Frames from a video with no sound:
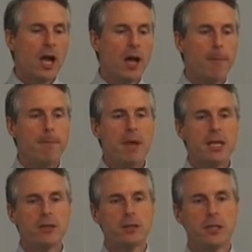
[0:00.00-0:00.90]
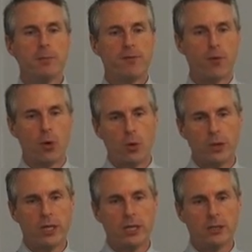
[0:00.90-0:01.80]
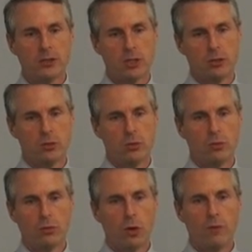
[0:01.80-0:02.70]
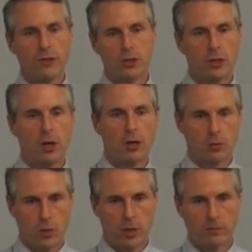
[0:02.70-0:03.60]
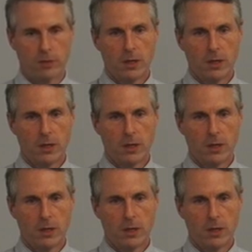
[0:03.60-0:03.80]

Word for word: uh, made the leap forward into low vision hardware,